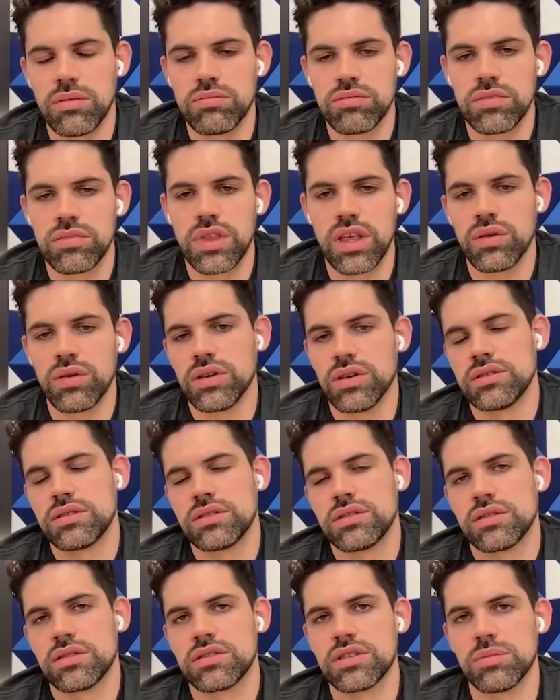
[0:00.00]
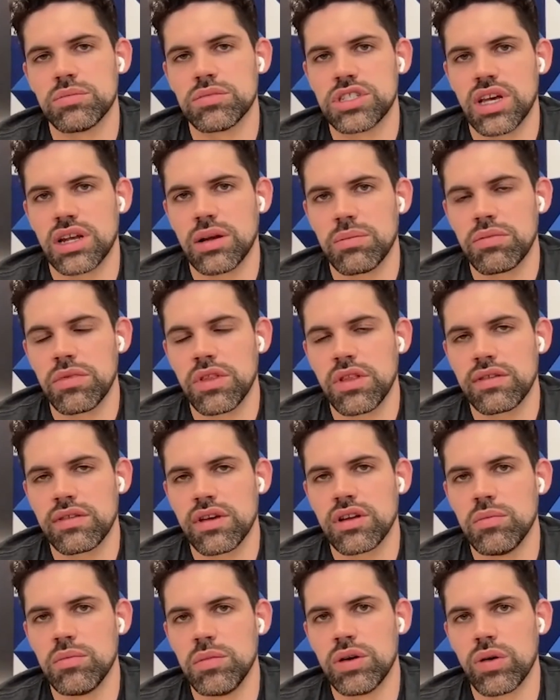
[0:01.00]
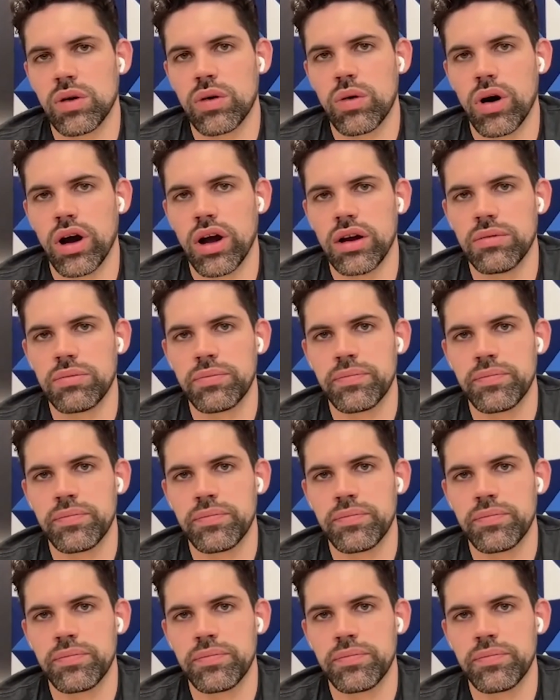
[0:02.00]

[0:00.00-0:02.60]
there is some setup that's going to be required.